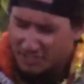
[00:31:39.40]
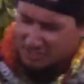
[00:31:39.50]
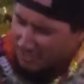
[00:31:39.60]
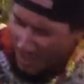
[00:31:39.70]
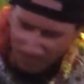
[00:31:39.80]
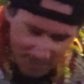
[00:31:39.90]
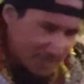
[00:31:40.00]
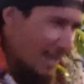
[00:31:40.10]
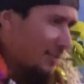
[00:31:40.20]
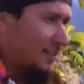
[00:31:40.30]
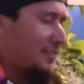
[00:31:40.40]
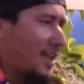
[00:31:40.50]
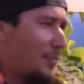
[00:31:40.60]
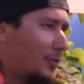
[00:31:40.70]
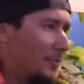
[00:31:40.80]
just slams his hand on the
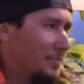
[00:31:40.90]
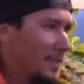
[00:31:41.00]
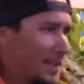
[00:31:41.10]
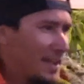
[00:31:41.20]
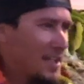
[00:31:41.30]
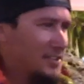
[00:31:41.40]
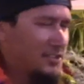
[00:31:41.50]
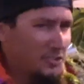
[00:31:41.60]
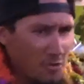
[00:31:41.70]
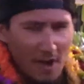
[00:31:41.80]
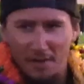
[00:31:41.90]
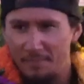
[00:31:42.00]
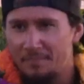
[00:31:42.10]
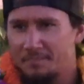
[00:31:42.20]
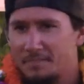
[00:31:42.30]
table. He says, you know what?
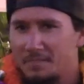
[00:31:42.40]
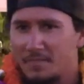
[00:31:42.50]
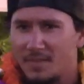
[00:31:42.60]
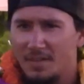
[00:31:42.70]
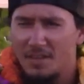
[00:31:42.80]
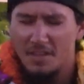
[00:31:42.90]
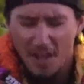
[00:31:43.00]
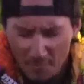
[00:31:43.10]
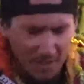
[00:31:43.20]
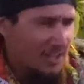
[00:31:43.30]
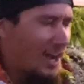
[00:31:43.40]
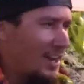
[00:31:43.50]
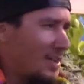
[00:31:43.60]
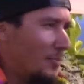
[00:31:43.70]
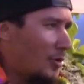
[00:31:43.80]
I'm the
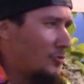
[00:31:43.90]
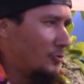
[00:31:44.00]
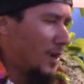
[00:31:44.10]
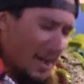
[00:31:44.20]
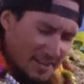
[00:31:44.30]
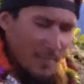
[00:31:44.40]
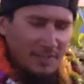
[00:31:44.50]
Kalai Moku. I can